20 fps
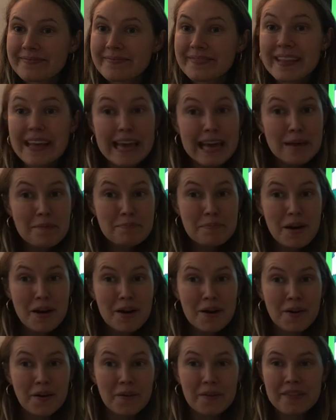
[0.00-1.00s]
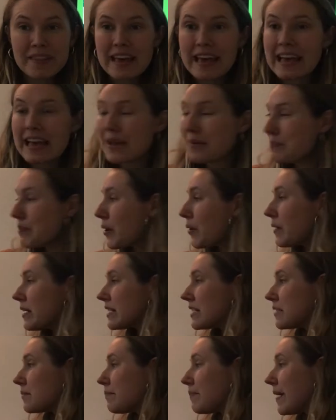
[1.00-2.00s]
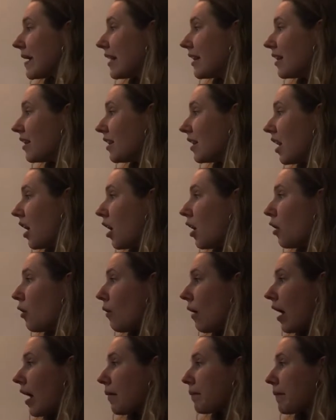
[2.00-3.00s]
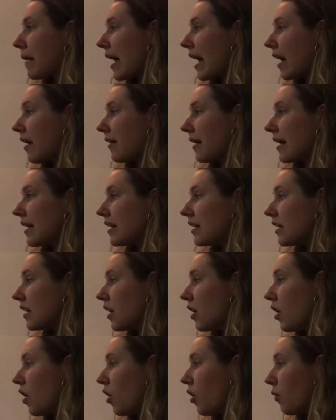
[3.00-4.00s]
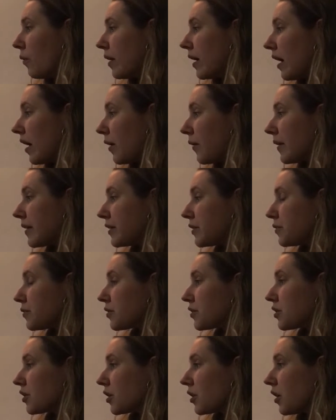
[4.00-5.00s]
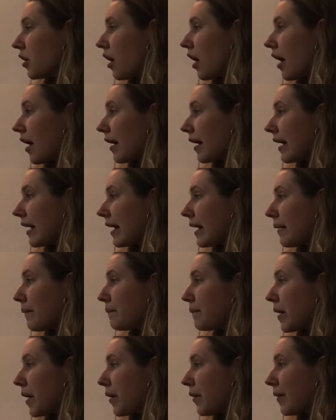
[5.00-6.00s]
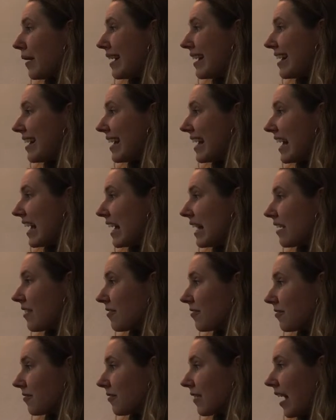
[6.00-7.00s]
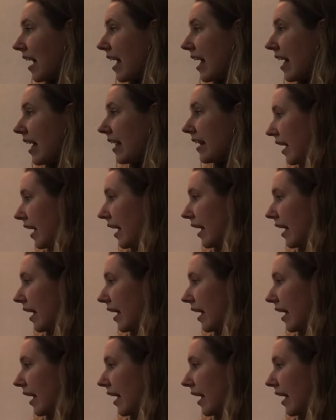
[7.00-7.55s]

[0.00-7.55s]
The hippo. The hippo is below our parrot. We are going to circle our hippo in red.